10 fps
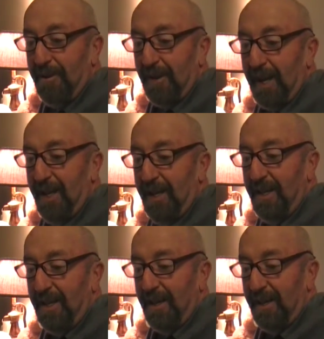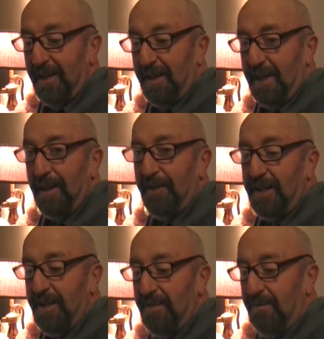Okay, Native
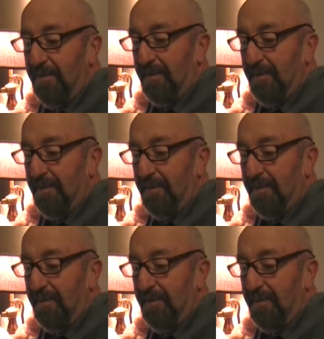Indian.